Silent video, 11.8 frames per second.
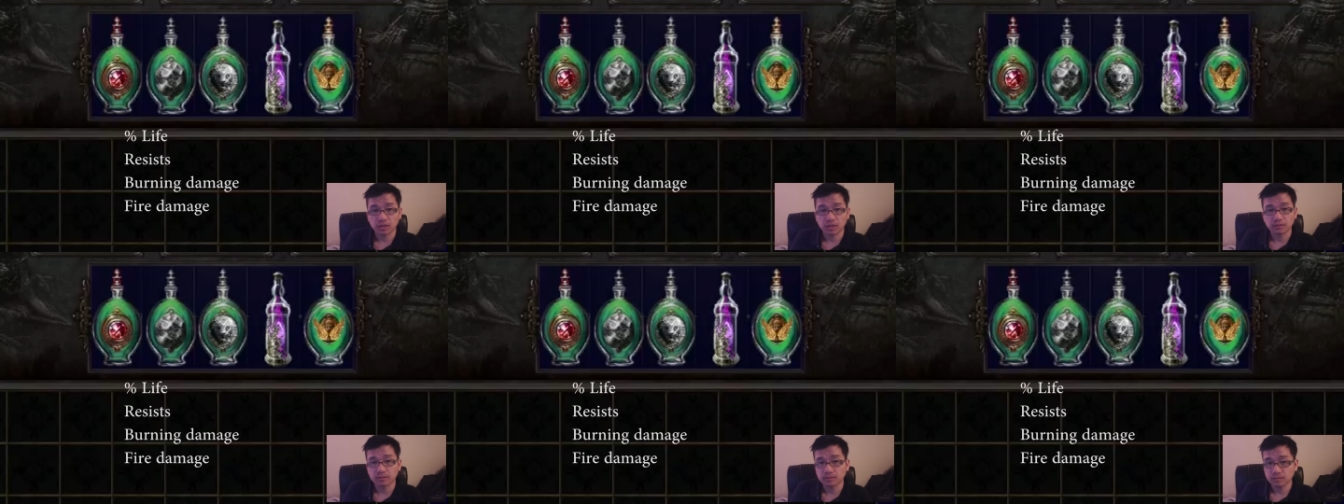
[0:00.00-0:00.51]

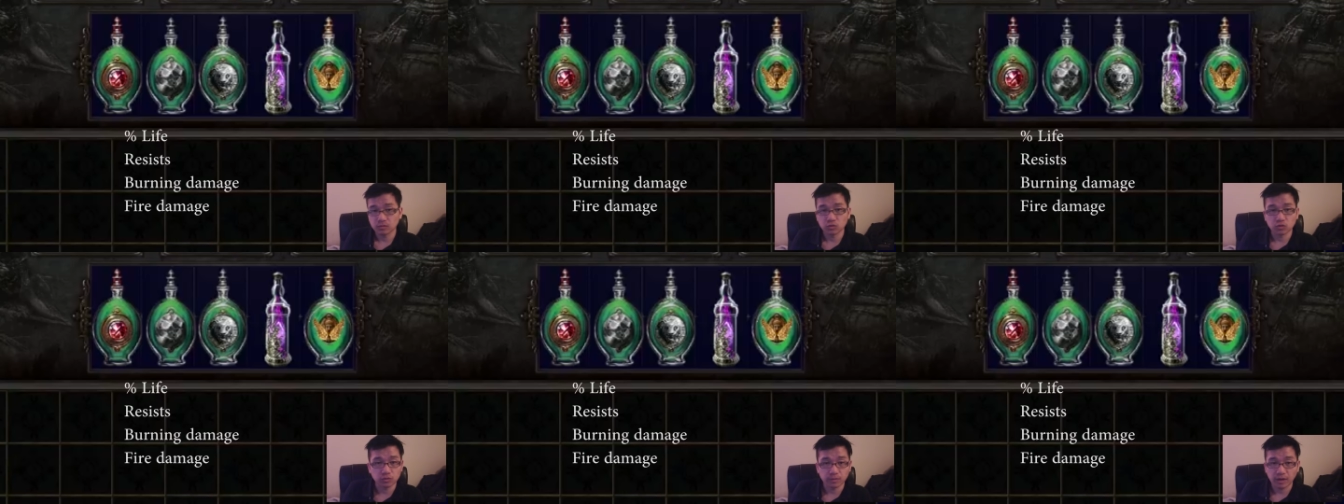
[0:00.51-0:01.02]
Those are
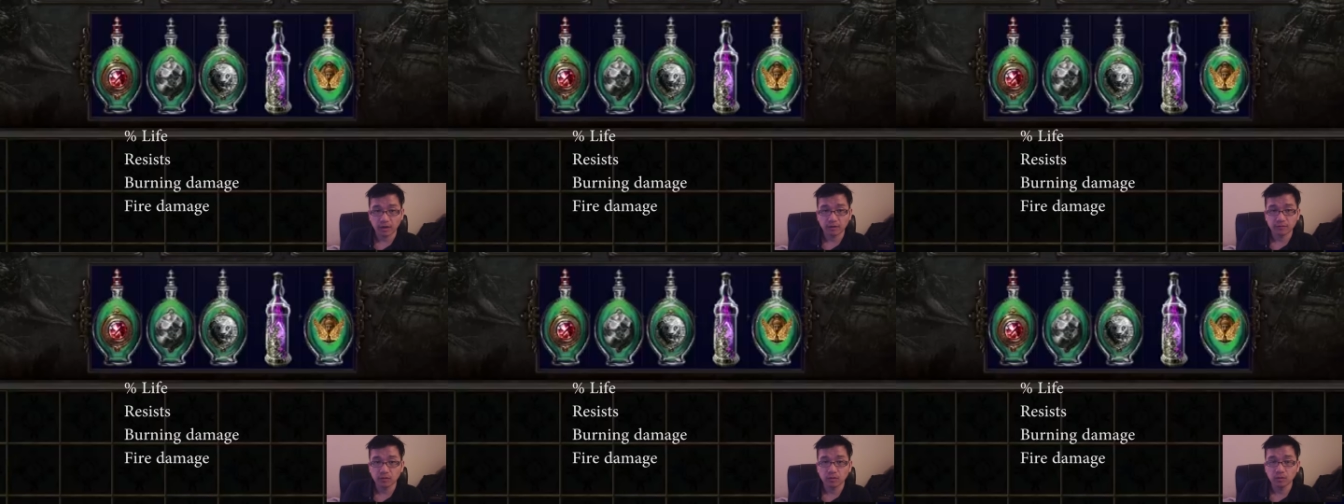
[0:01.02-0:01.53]
super
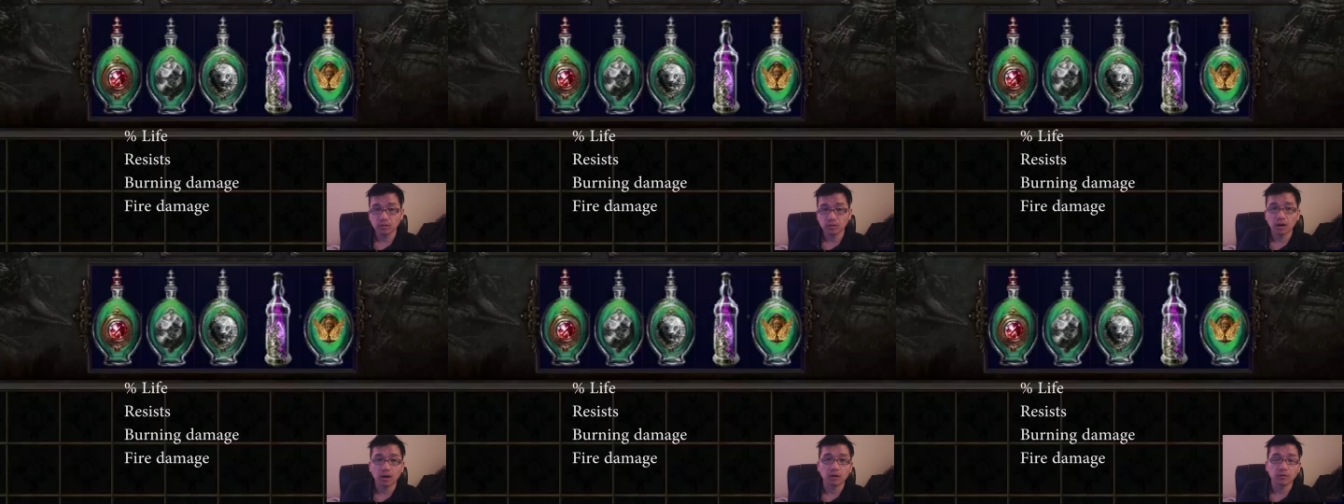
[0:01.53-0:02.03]
helpful
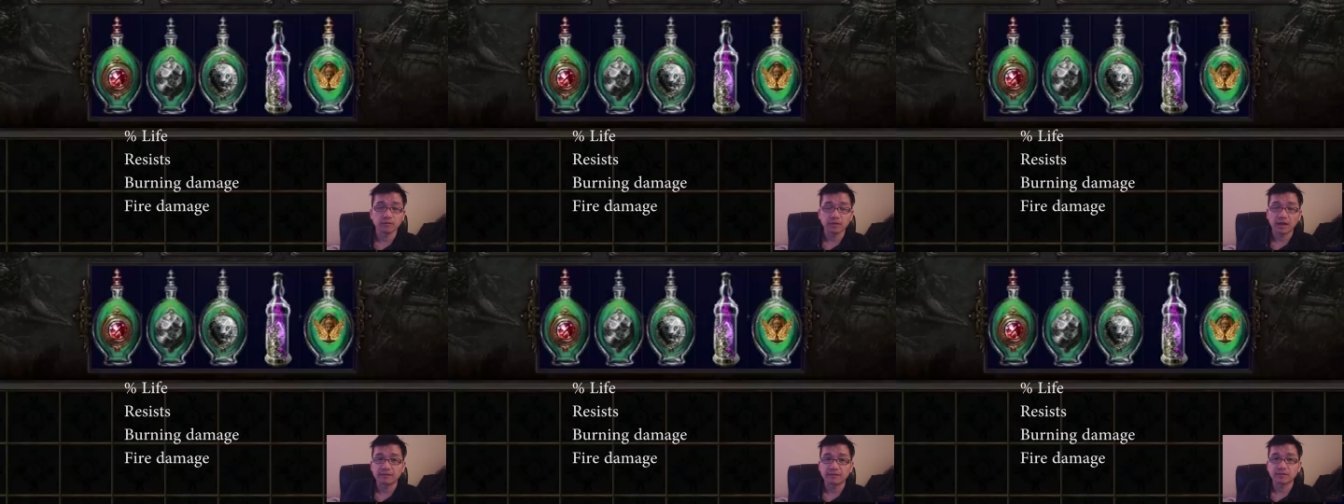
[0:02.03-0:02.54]
uh,
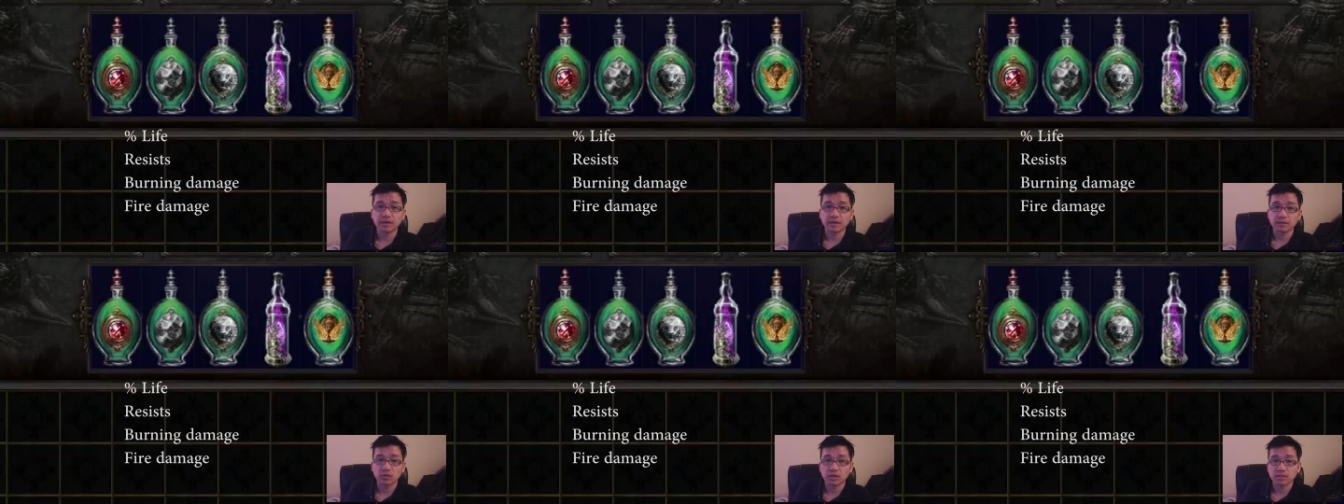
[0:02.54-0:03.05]
with life
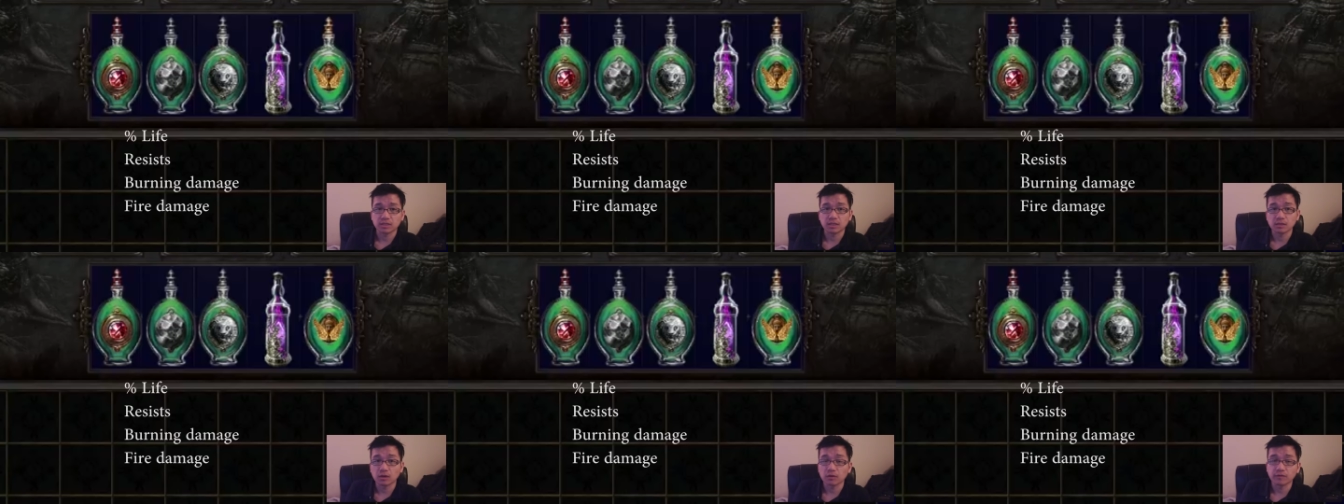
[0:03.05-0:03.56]
taking
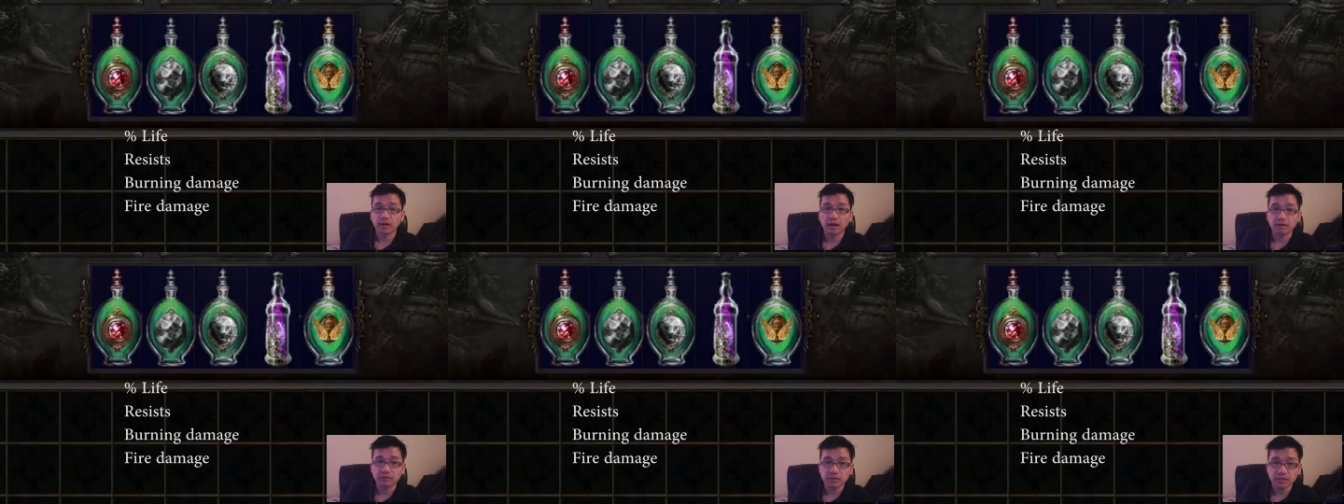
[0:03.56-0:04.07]
precedent
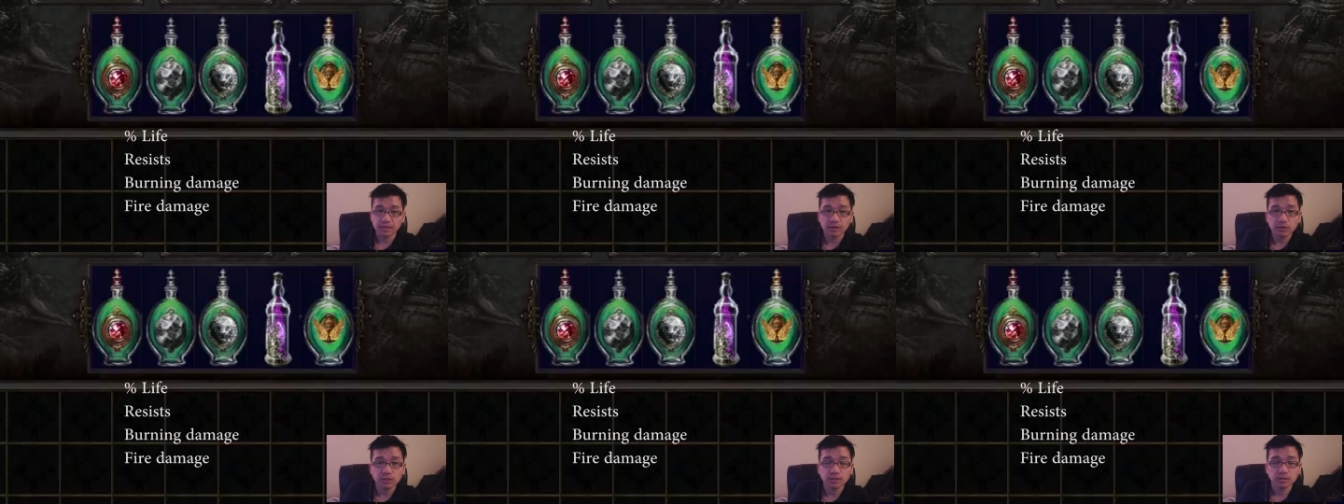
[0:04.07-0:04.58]
over
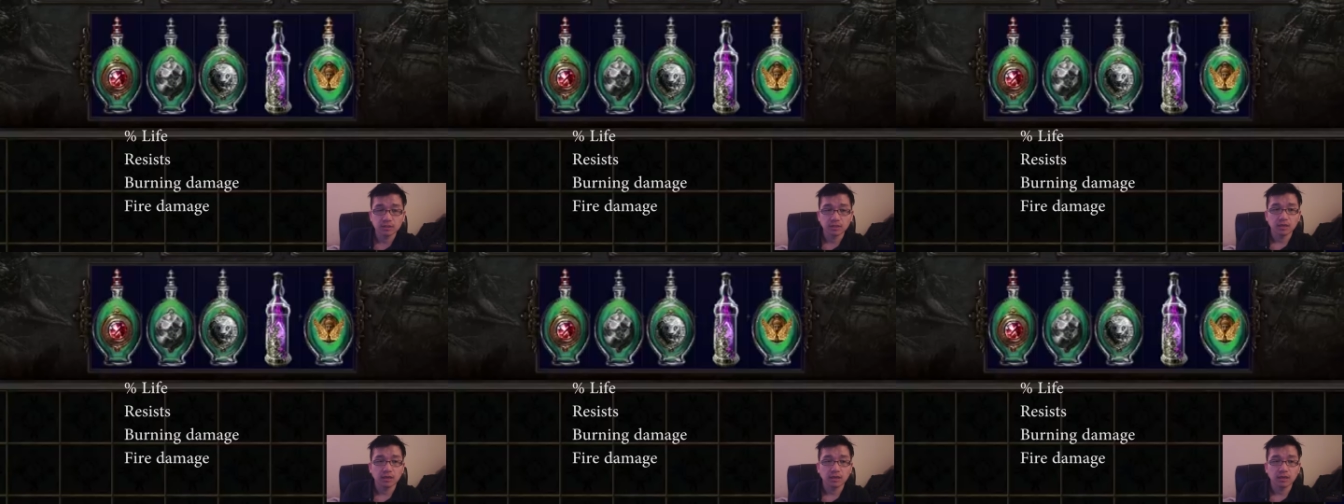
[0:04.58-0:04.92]
everything else.